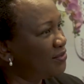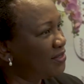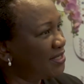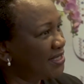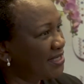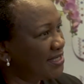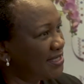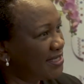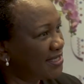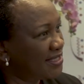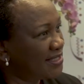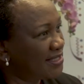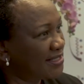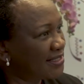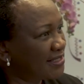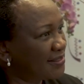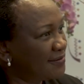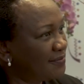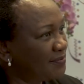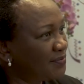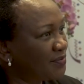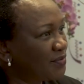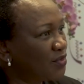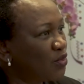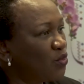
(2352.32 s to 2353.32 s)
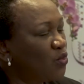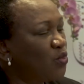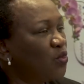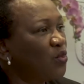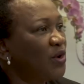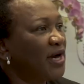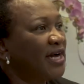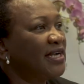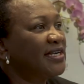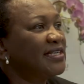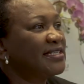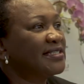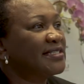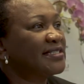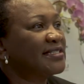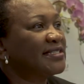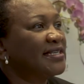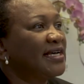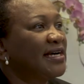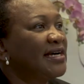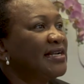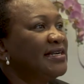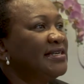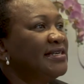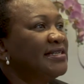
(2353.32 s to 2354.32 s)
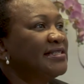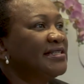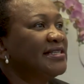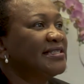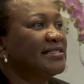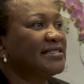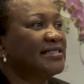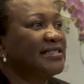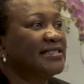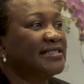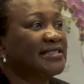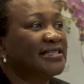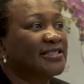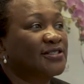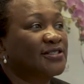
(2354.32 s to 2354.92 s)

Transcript: leaders who understand the status